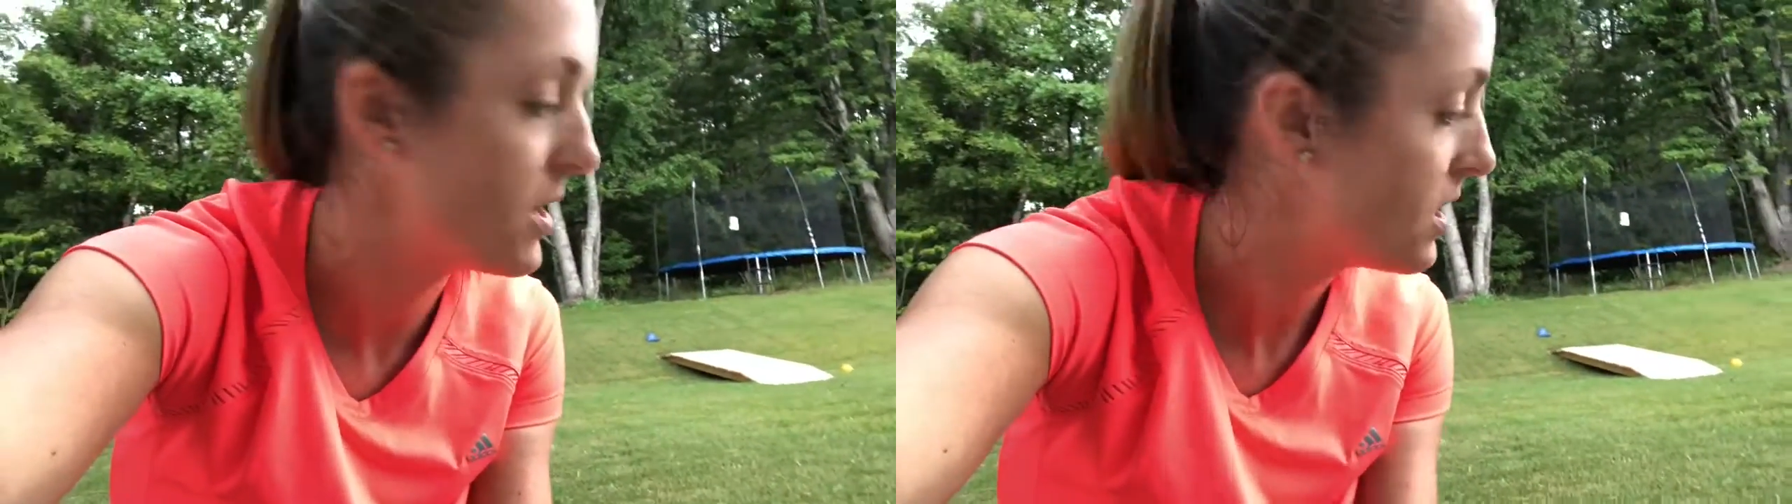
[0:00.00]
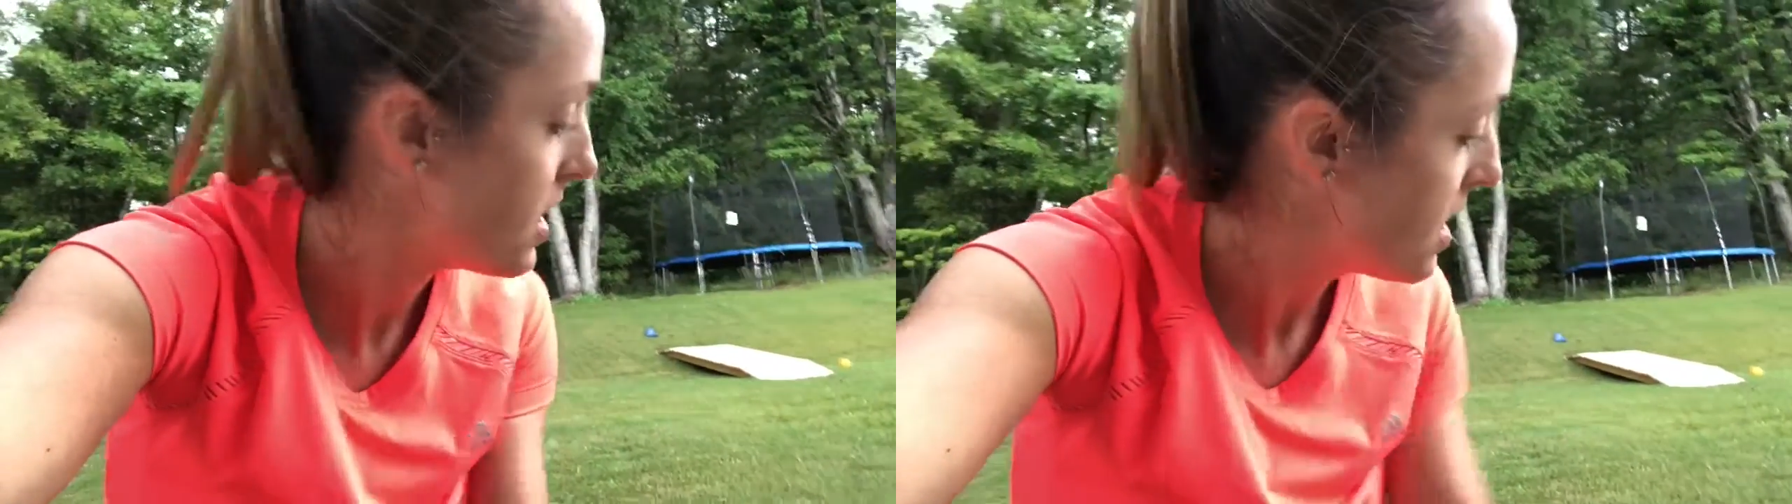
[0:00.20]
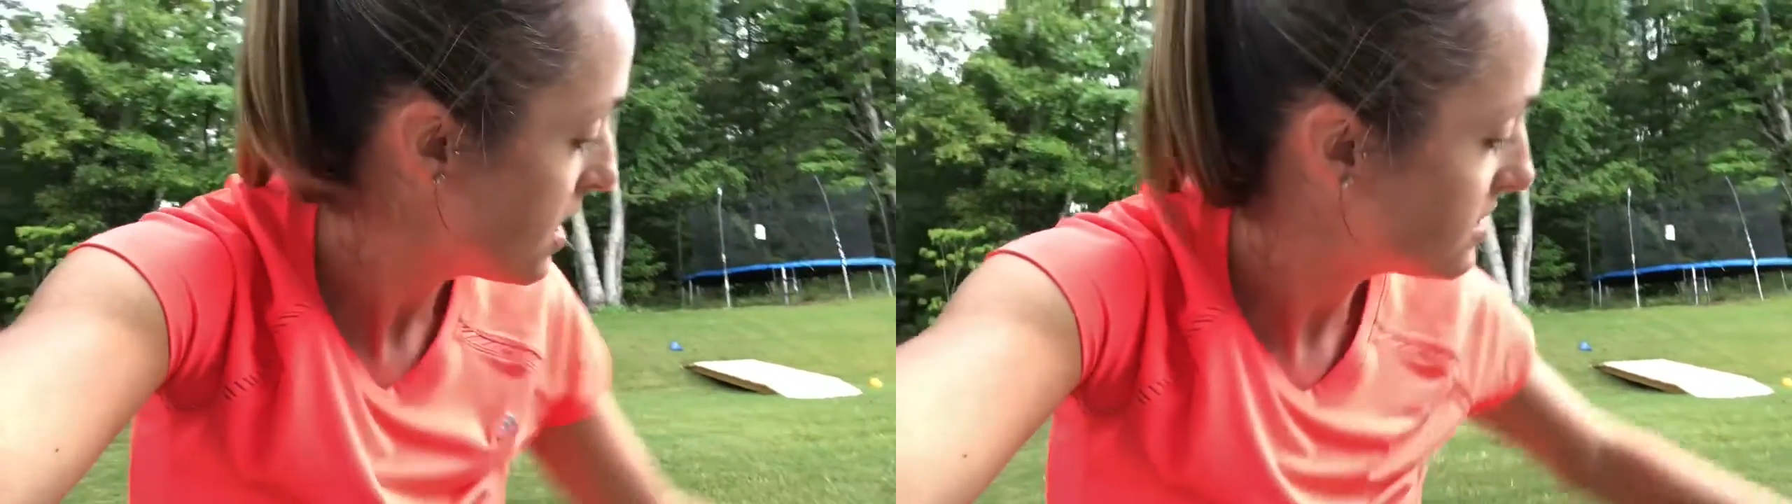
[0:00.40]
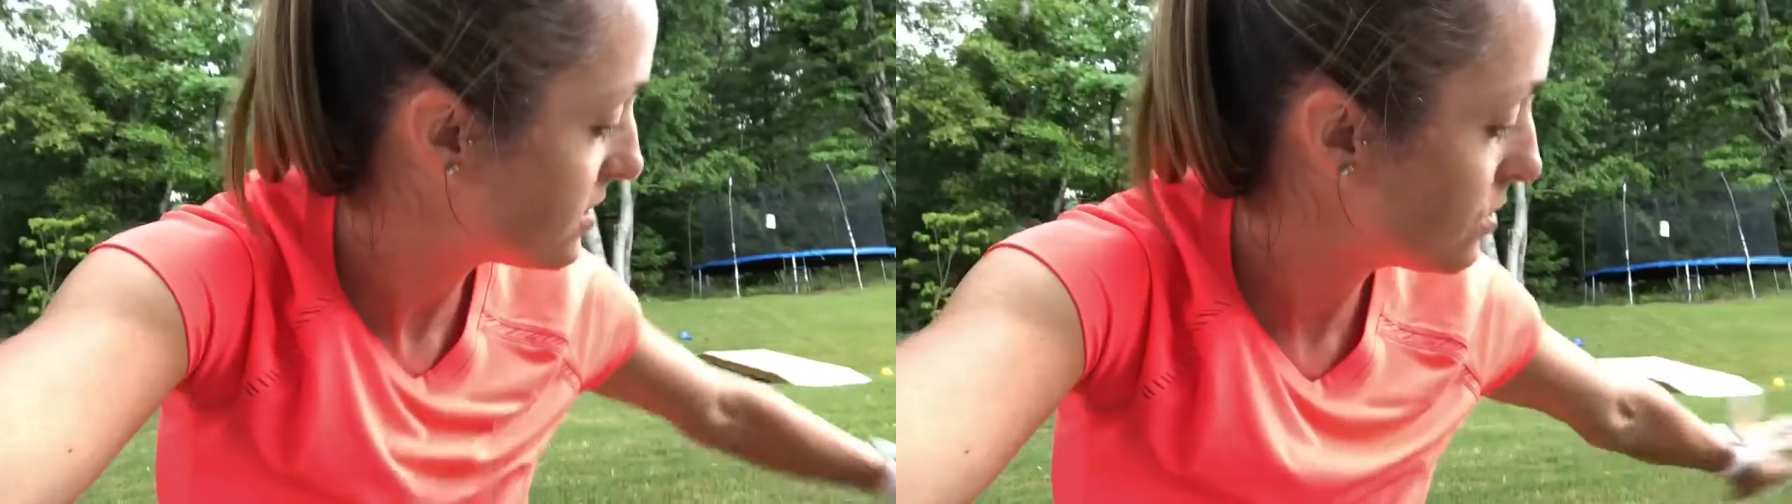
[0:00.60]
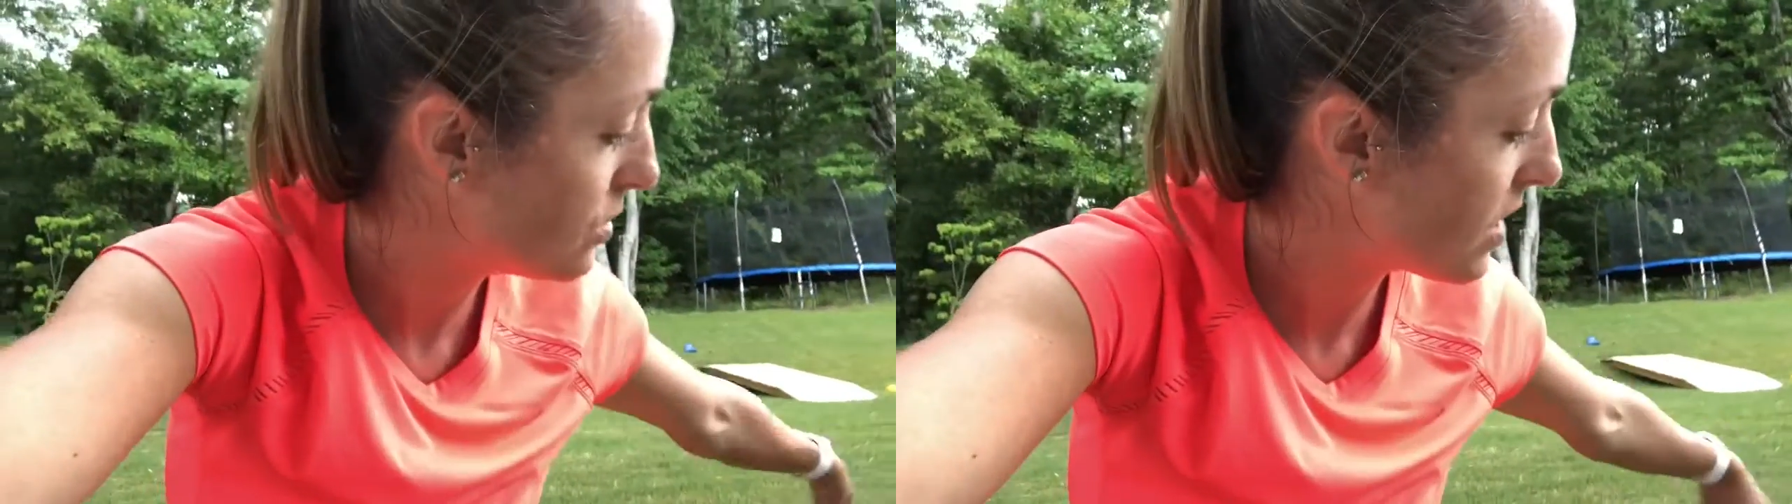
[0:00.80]
But
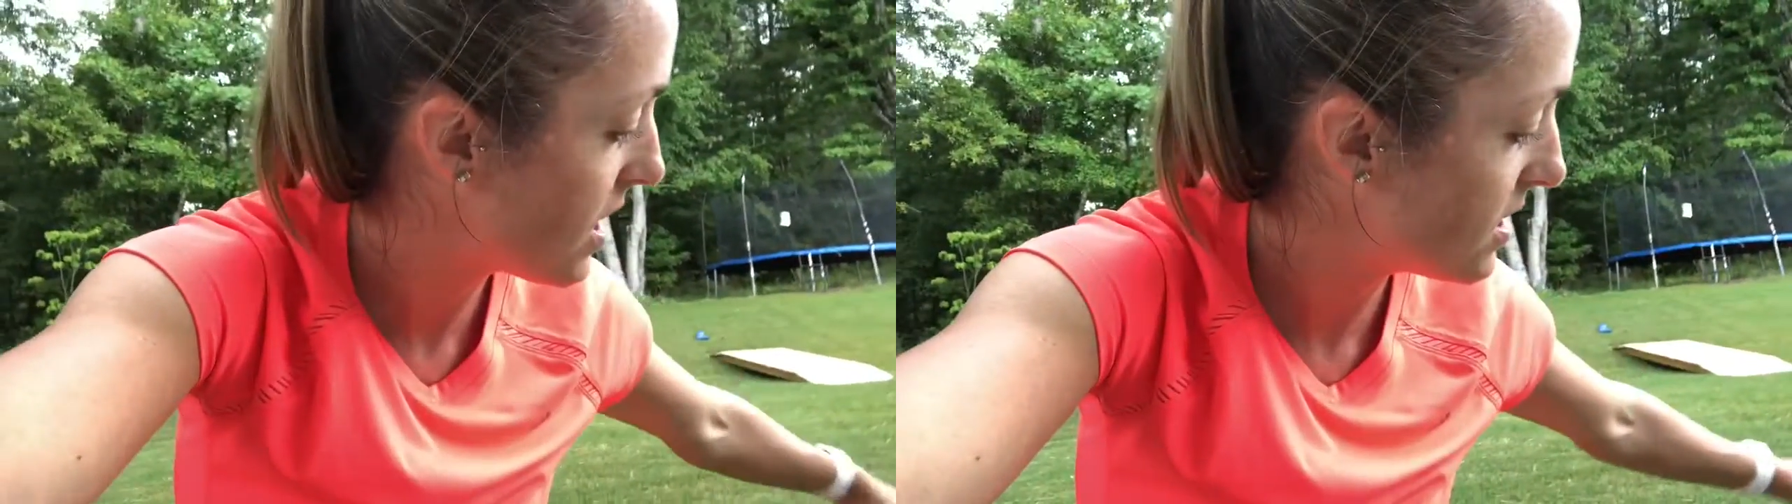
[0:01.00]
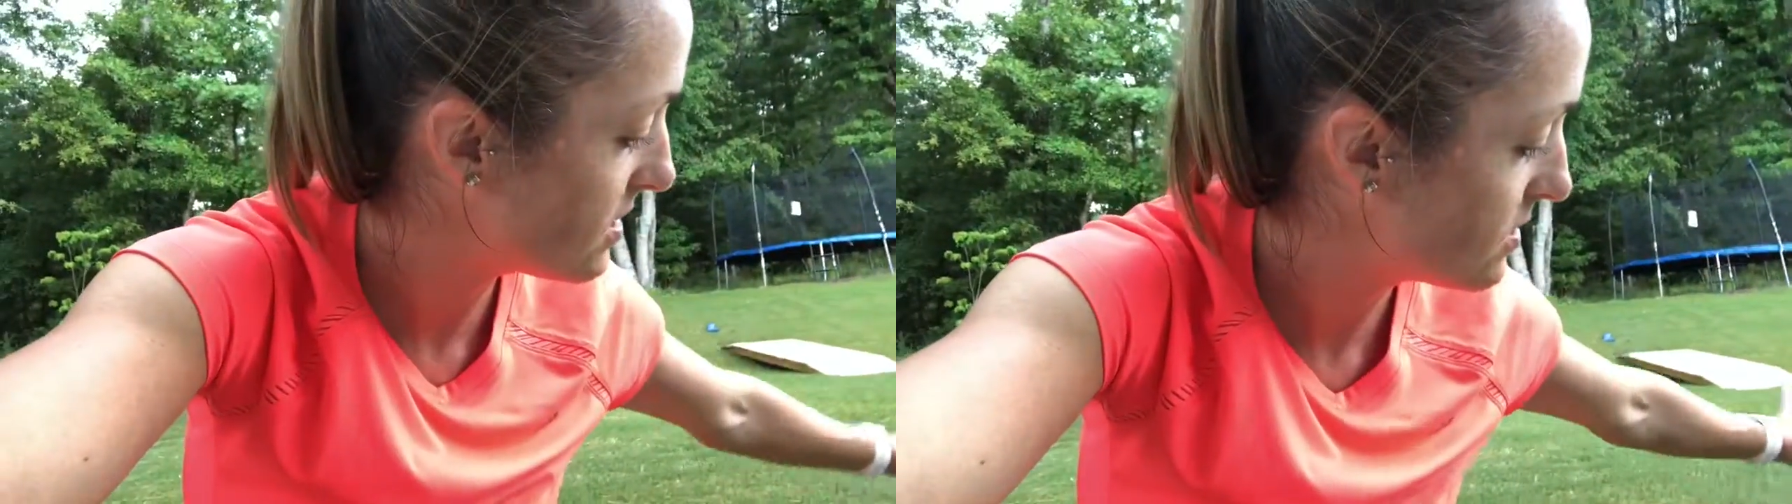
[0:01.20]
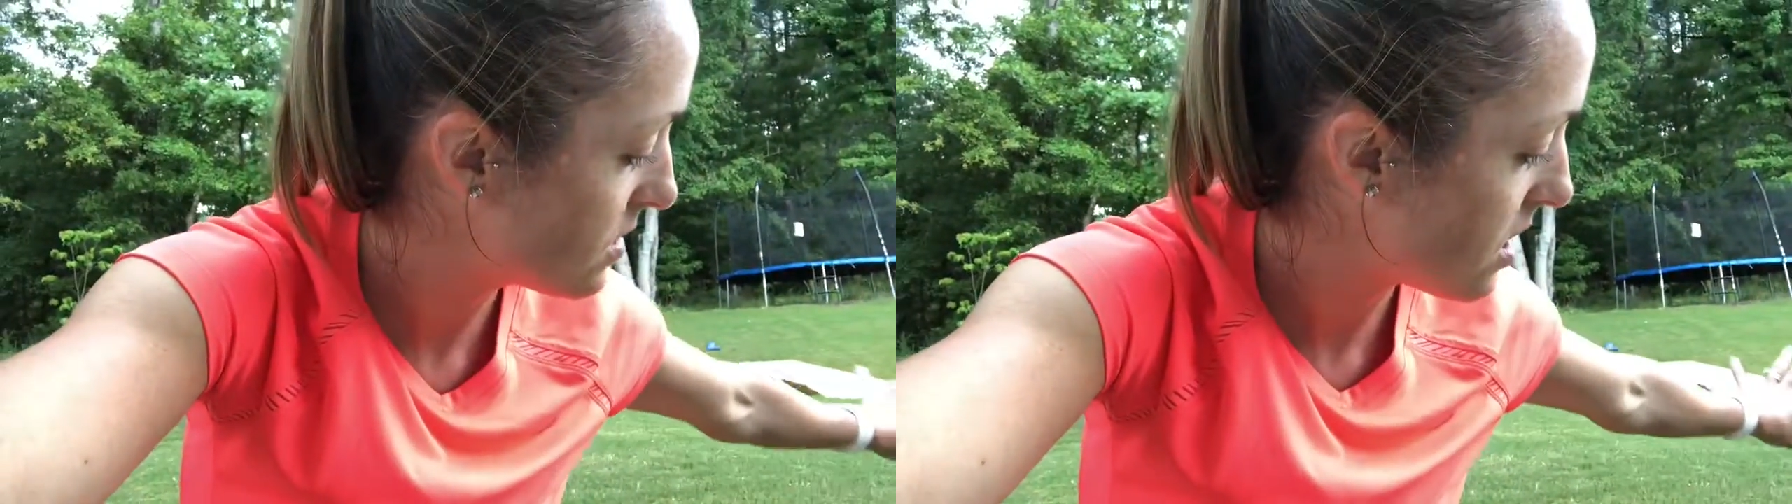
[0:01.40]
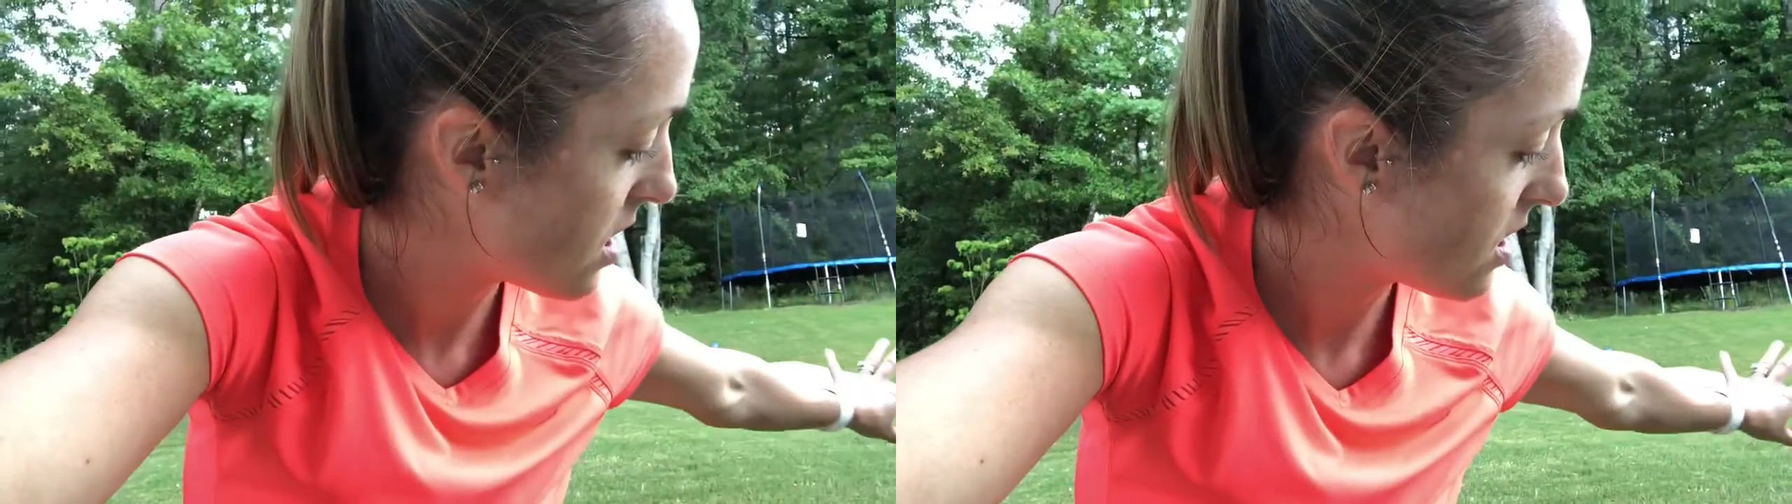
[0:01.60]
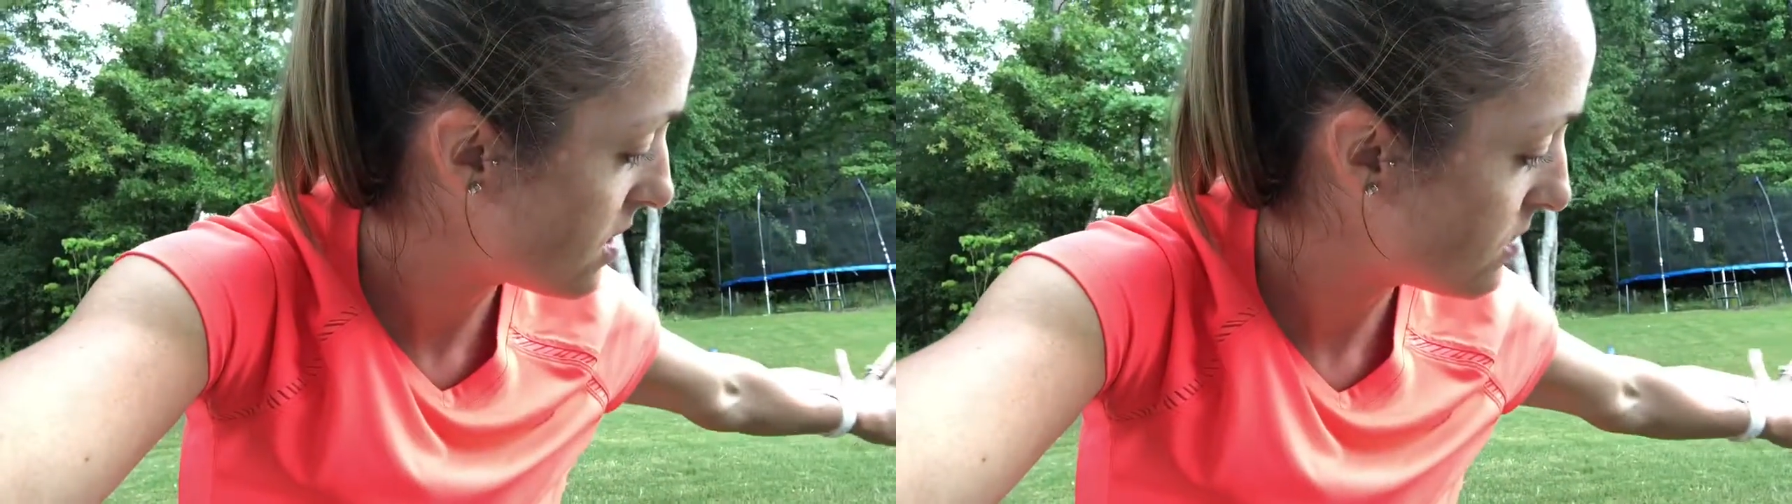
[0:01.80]
so you guys
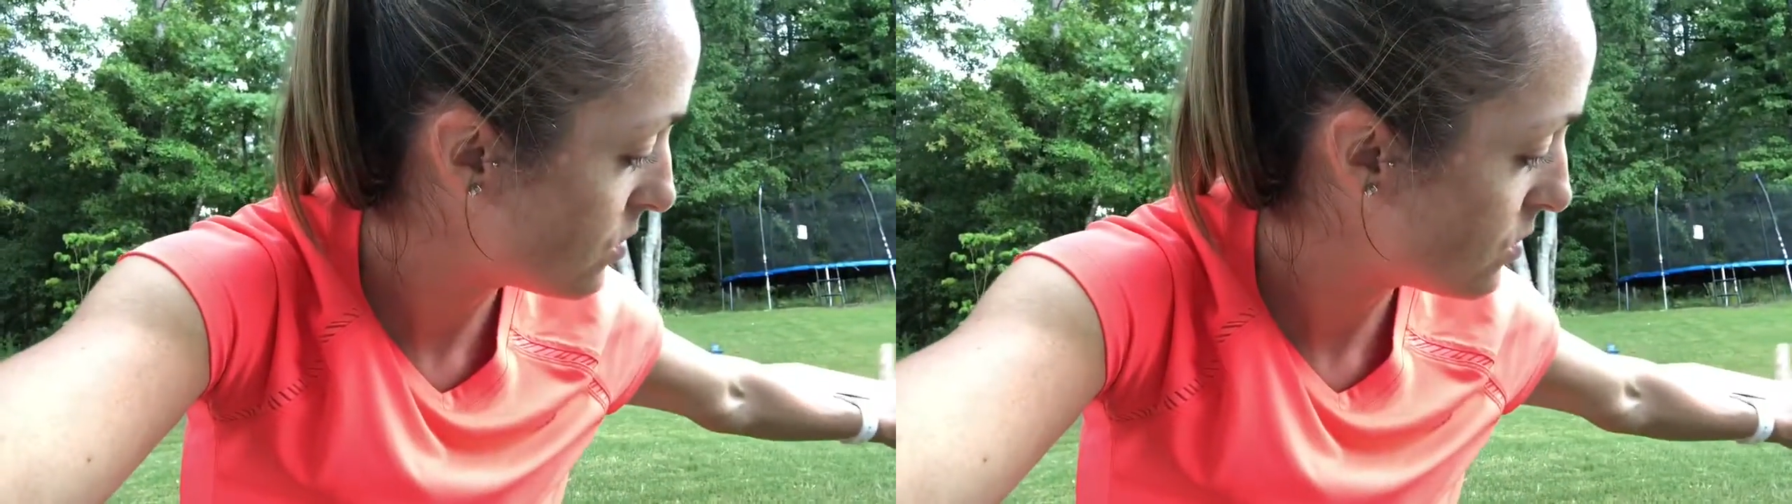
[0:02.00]
uh,